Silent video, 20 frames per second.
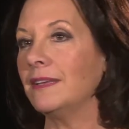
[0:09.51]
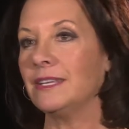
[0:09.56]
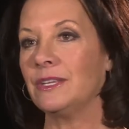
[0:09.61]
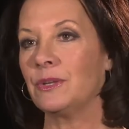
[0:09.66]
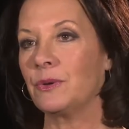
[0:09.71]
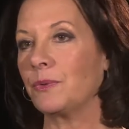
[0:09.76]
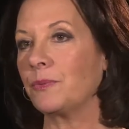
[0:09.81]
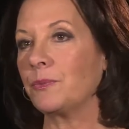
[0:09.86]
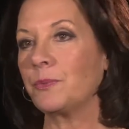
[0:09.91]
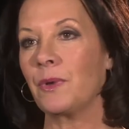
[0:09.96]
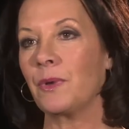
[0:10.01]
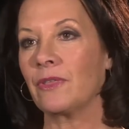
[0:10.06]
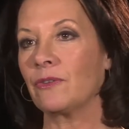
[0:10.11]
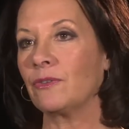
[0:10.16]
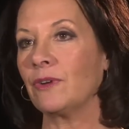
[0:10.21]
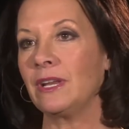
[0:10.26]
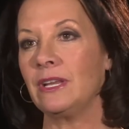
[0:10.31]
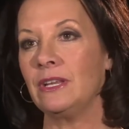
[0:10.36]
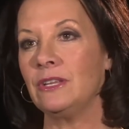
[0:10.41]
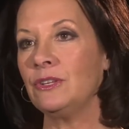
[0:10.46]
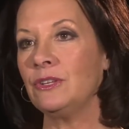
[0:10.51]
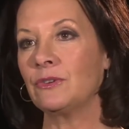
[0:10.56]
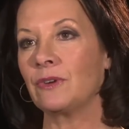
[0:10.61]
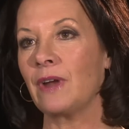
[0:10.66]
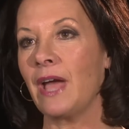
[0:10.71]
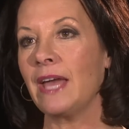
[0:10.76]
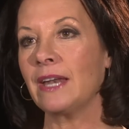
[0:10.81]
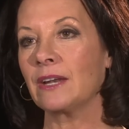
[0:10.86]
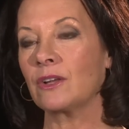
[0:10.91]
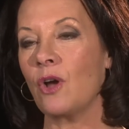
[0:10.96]
you know, whether you're
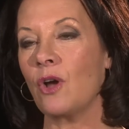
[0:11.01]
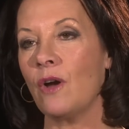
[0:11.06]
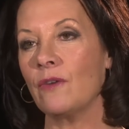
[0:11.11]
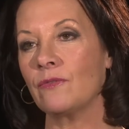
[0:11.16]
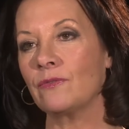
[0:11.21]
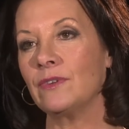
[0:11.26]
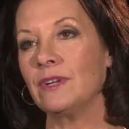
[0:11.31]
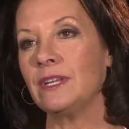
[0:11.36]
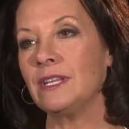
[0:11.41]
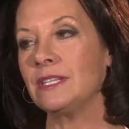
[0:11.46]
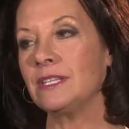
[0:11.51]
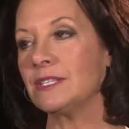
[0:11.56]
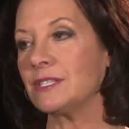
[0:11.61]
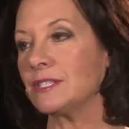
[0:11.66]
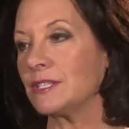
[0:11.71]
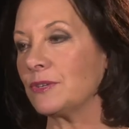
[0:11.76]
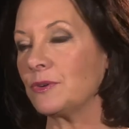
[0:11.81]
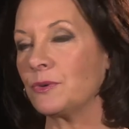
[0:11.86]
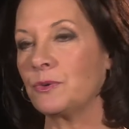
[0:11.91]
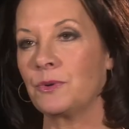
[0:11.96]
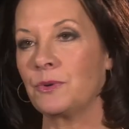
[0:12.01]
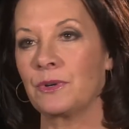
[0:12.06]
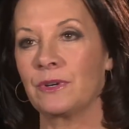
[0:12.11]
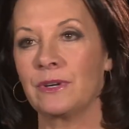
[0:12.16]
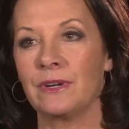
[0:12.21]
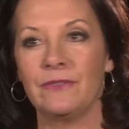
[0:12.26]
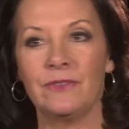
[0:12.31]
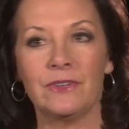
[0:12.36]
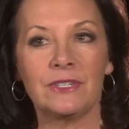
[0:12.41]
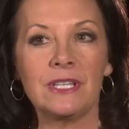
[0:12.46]
at a conference or
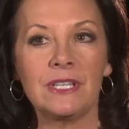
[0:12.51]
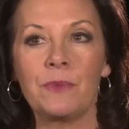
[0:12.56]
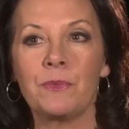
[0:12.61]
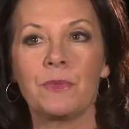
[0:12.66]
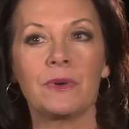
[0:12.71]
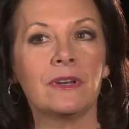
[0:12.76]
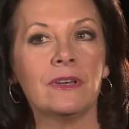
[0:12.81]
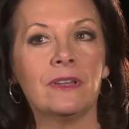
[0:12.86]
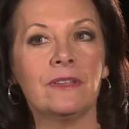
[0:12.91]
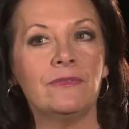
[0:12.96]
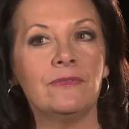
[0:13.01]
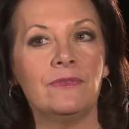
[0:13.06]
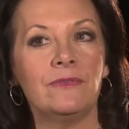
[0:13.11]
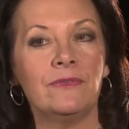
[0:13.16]
if you're somewhere,